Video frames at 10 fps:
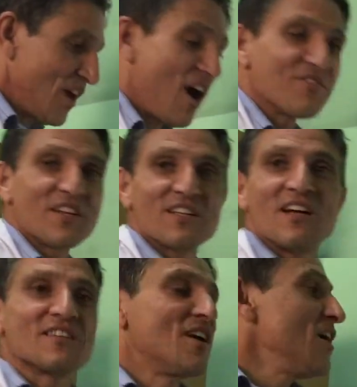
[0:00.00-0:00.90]
after
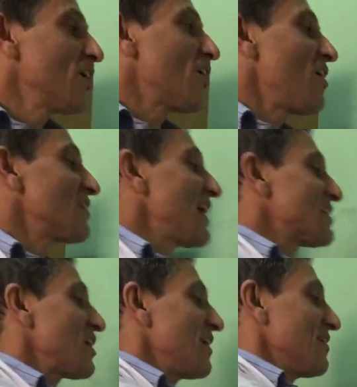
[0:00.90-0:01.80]
that,
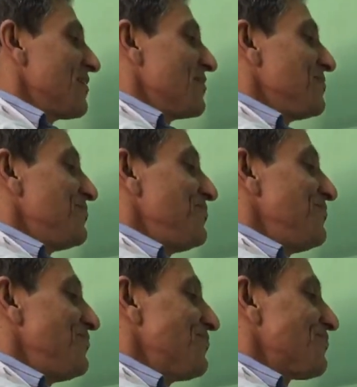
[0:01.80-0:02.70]
conduction. Mm
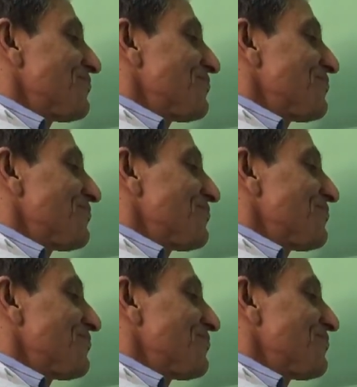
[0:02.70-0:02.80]
-hmm.